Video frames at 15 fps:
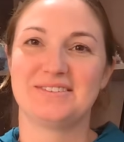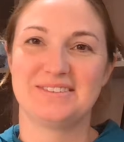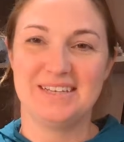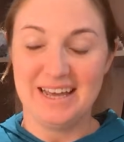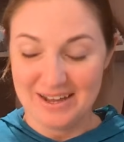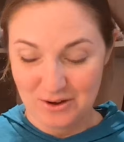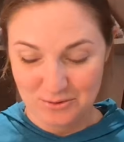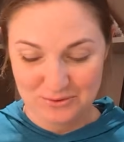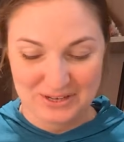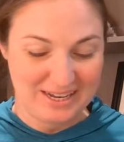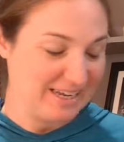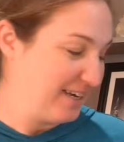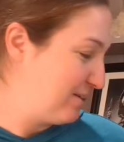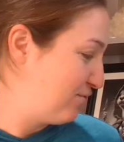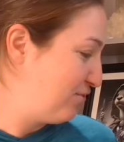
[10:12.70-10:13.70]
yeah, hopefully I
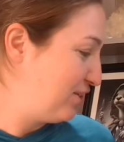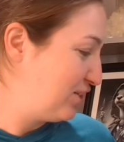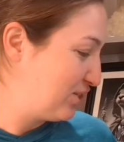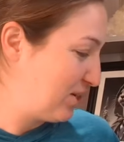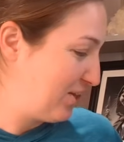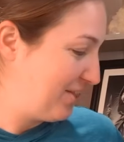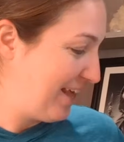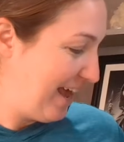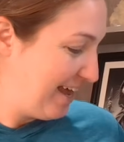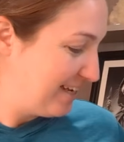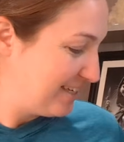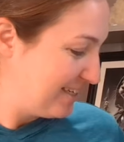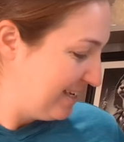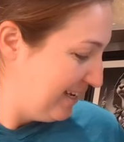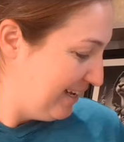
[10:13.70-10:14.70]
can get a finish on
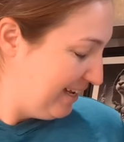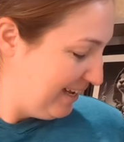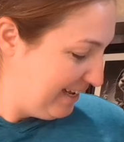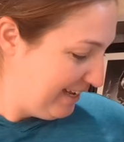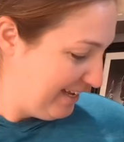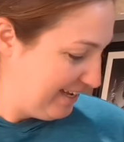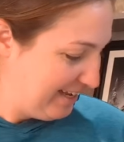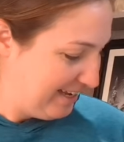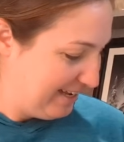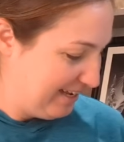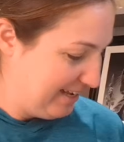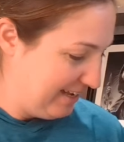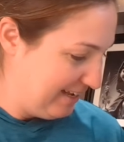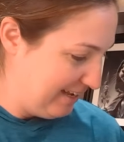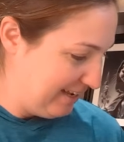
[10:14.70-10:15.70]
that.
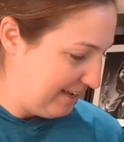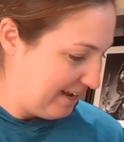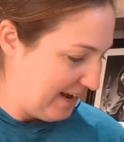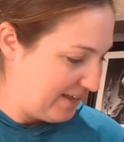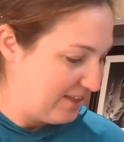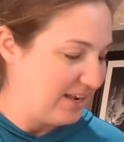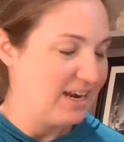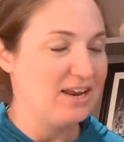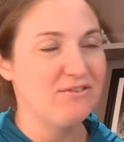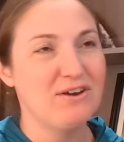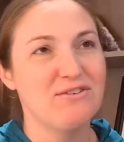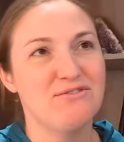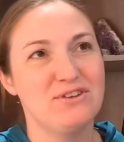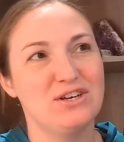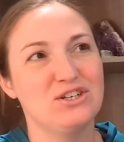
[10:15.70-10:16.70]
And then if
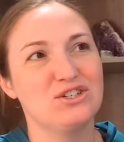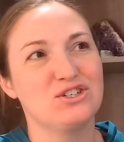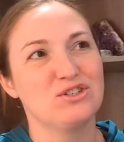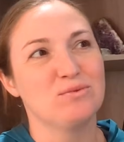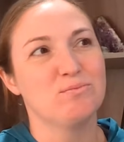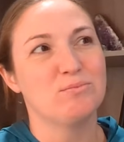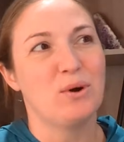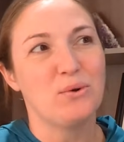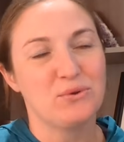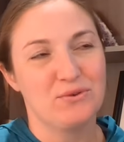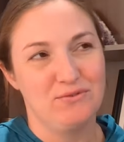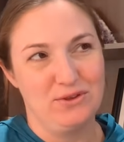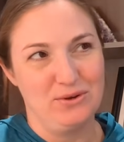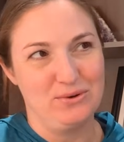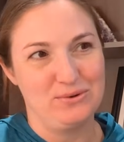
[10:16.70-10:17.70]
I finish both
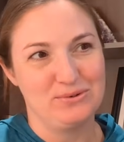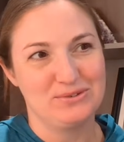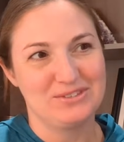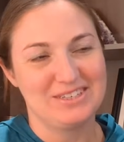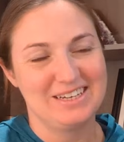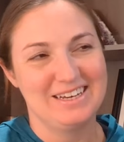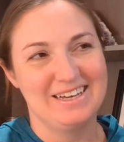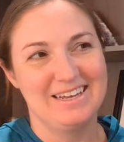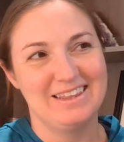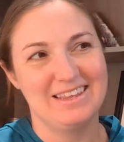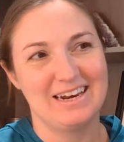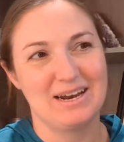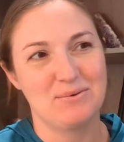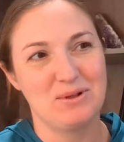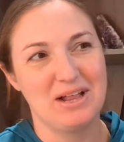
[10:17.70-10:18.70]
of those,
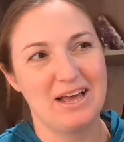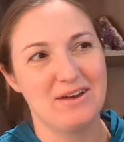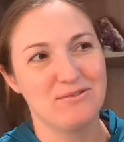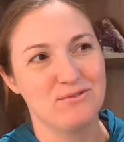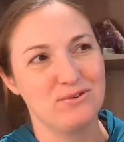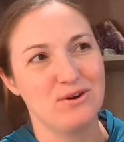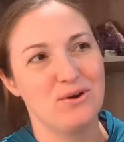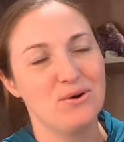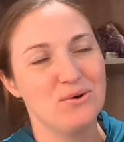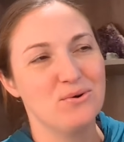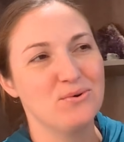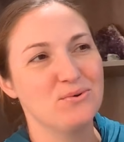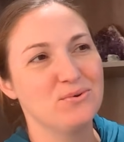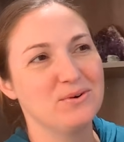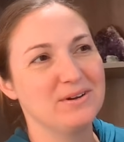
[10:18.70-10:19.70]
then I will have
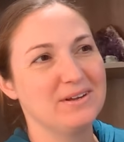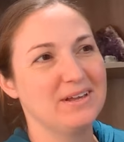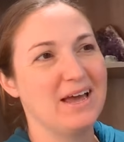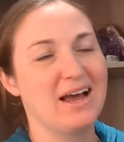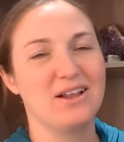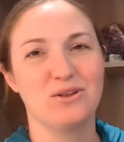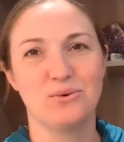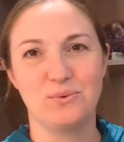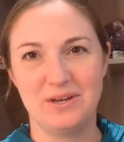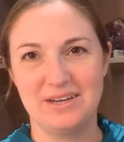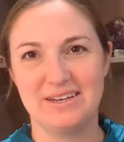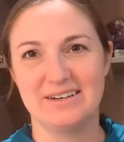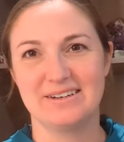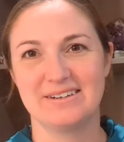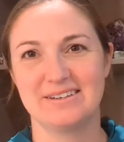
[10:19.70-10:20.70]
no
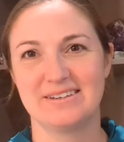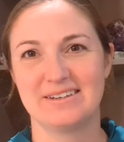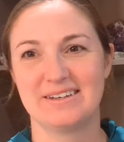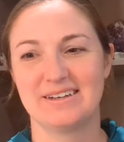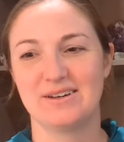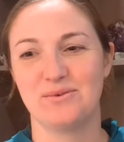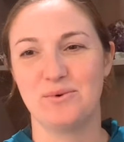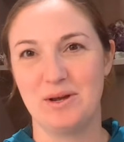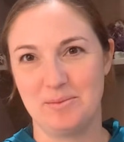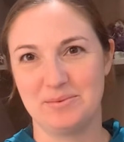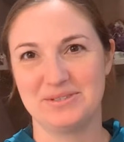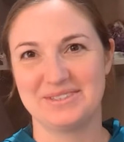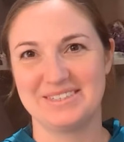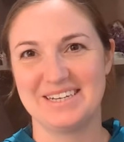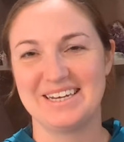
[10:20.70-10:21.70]
Halloween
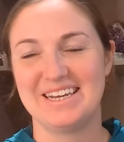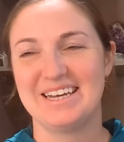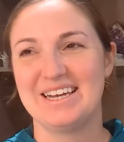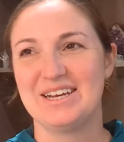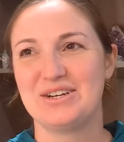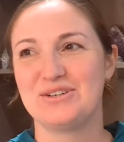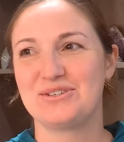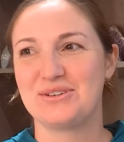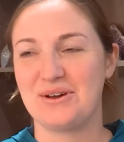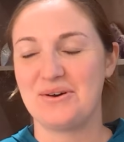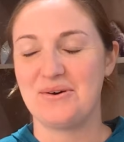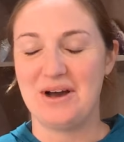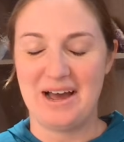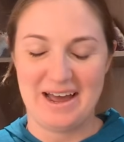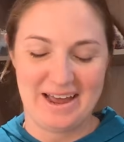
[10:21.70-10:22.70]
whips.
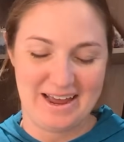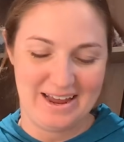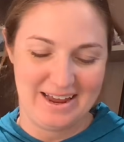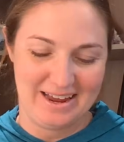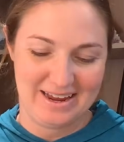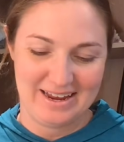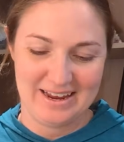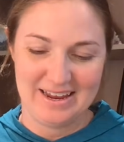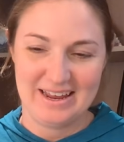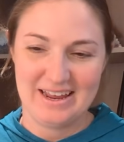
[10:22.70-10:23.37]
So I